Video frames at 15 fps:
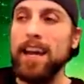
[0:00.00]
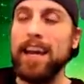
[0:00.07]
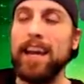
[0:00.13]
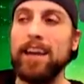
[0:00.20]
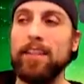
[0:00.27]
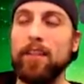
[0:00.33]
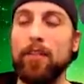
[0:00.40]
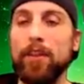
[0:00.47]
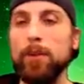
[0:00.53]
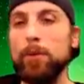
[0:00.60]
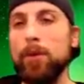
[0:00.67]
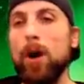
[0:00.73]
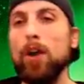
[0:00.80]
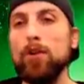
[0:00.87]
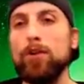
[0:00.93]
And the thing
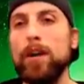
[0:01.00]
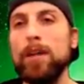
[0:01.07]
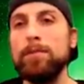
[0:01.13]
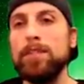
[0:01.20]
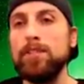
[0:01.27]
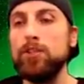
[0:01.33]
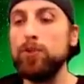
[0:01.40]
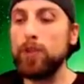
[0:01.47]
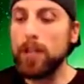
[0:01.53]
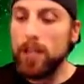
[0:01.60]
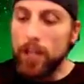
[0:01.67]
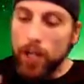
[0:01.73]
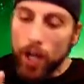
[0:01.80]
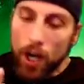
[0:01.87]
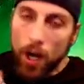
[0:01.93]
with holograms is you can
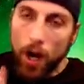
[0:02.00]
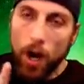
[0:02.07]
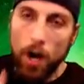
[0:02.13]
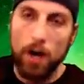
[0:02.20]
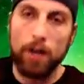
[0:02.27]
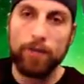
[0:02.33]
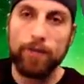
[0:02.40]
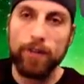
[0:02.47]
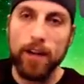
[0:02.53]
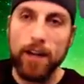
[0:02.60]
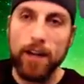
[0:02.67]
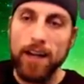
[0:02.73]
cut off